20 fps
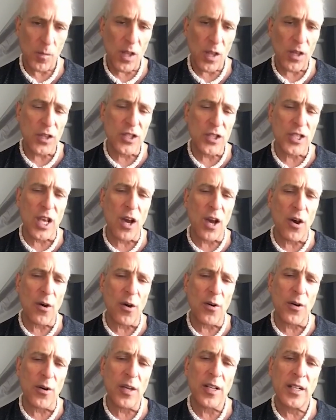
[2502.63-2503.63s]

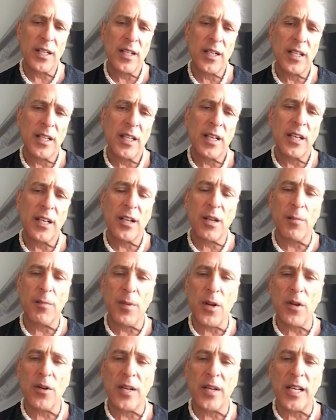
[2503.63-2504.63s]
So
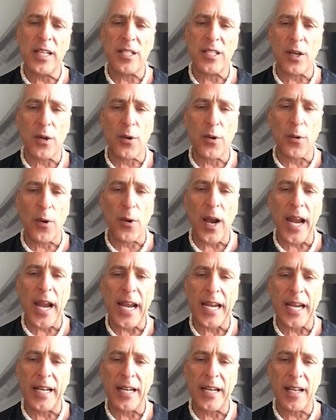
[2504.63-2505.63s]
Kamut is a
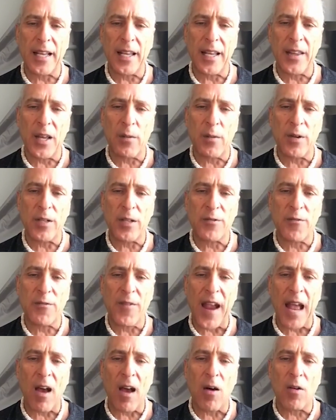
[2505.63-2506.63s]
grain that was
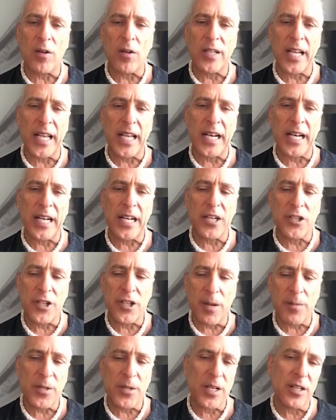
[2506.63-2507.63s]
found in an
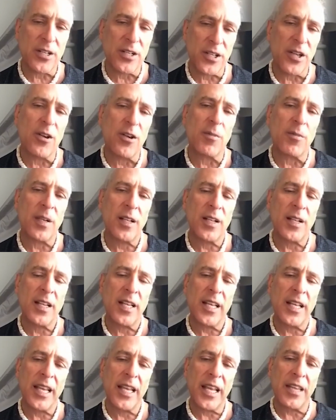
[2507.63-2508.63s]
Egyptian tomb
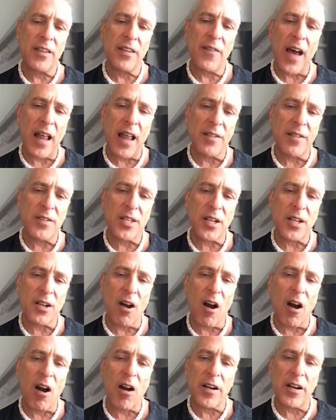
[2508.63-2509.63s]
in the Valley of
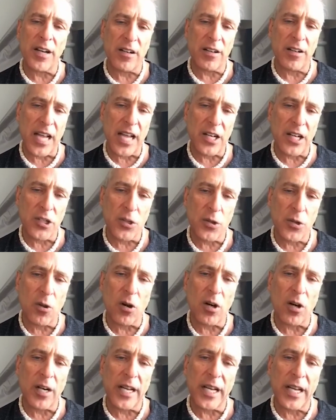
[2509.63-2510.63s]
Saqqara near
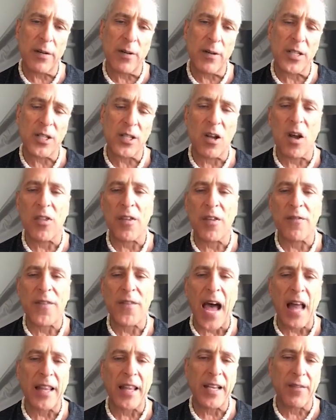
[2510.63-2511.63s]
Dashur in what's called the
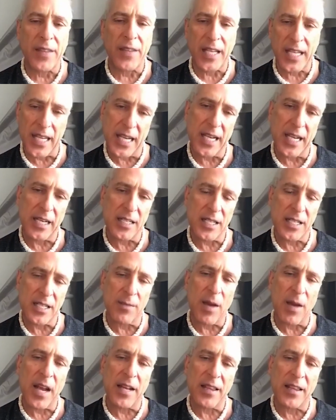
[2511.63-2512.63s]
Valley of the Kings.
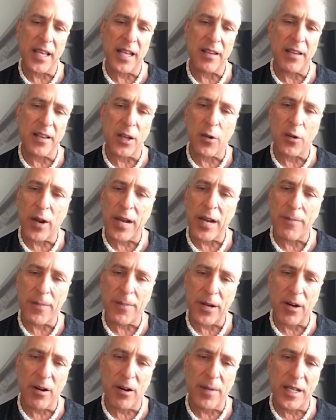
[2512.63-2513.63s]
You might think of the Great
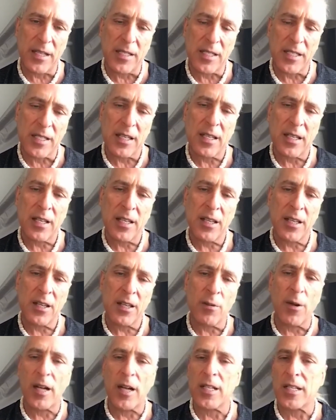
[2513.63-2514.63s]
Pyramids,
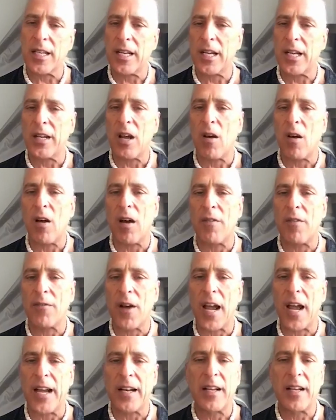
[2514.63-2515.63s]
the ones that you know of,
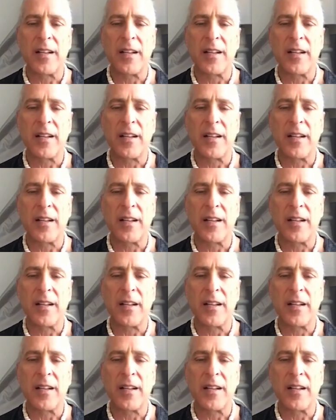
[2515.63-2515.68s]
right?